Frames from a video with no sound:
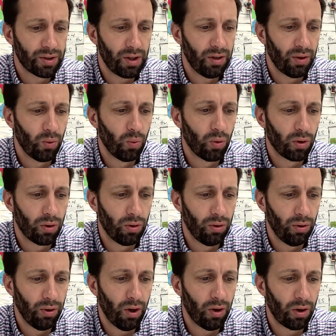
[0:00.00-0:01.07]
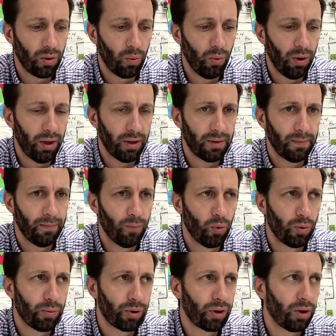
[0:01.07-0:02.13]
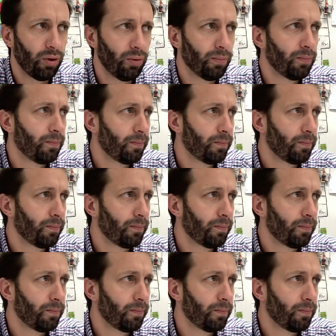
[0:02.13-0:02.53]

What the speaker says: in the world are what? Warm or cold?